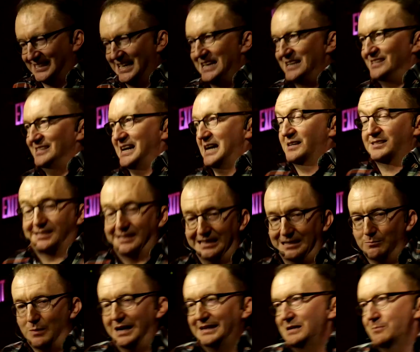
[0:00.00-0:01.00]
saying yes
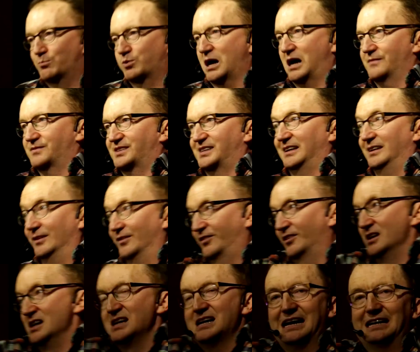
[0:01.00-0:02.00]
in my improv
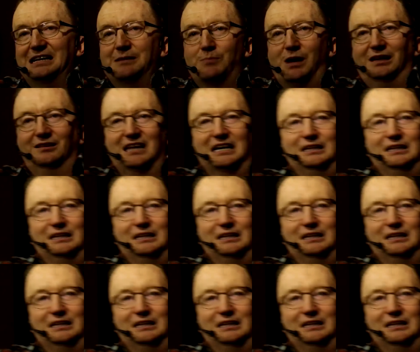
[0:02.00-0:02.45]
scenes and in my